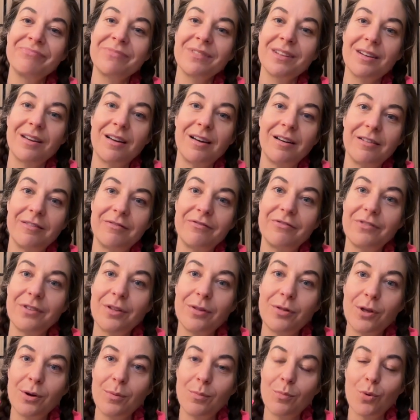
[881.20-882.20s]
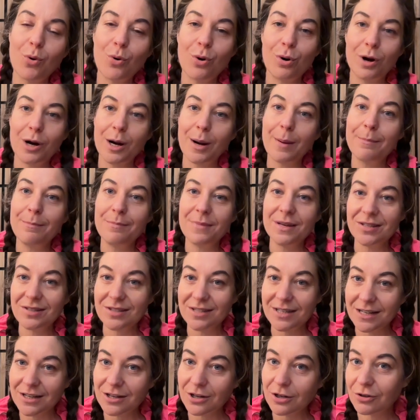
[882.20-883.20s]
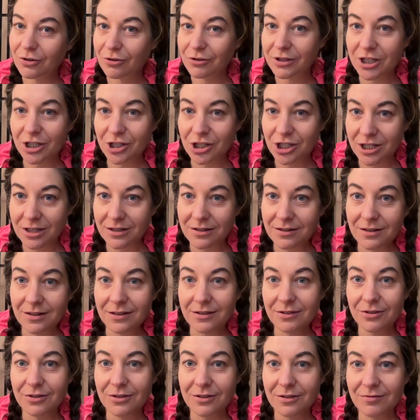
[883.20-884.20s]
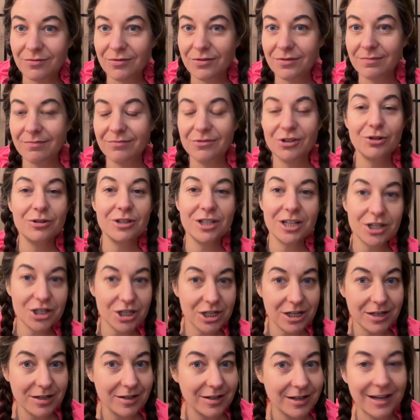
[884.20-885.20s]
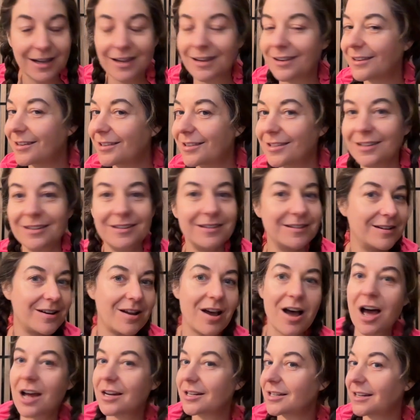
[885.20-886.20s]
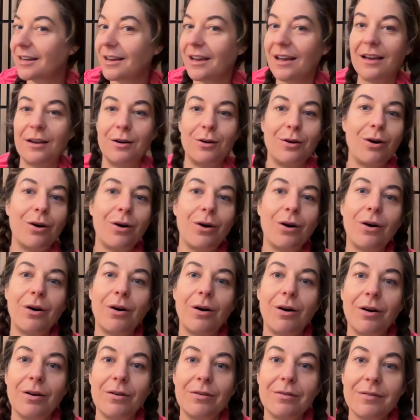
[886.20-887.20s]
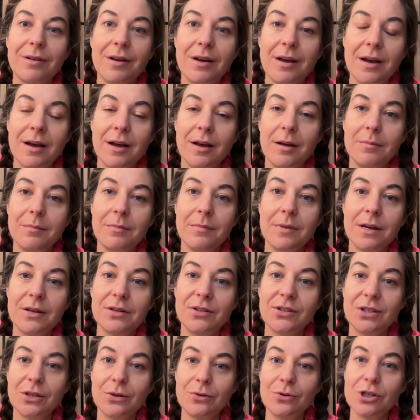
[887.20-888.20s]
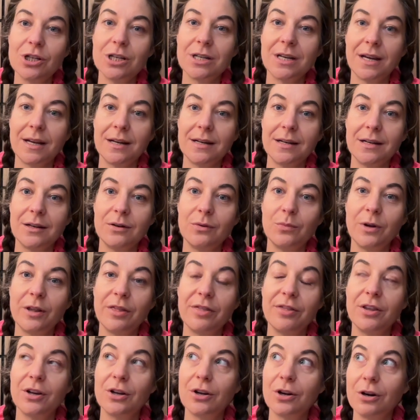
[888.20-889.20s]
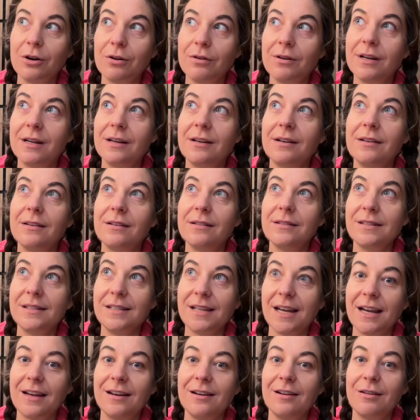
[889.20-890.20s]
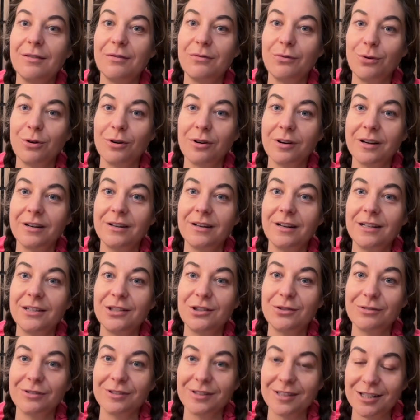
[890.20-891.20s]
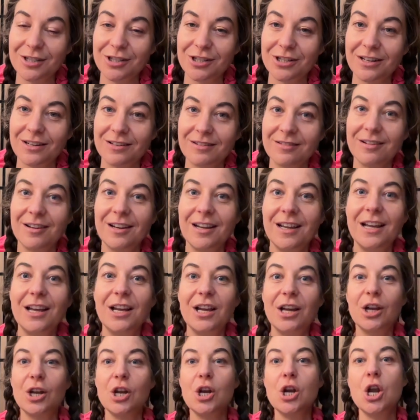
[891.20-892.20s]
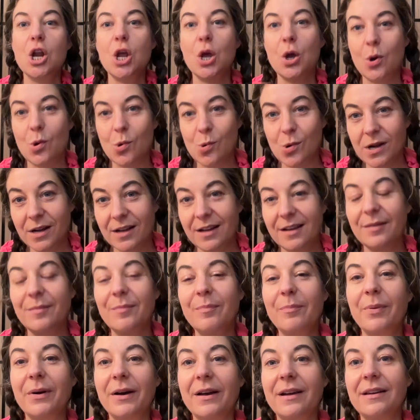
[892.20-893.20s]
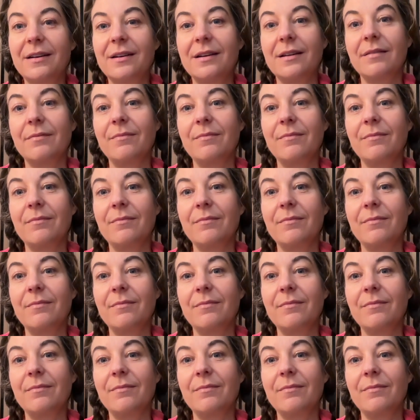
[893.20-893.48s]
of the more mystic Christian tradition, and not at all associated with the current state of organized religion. No. But,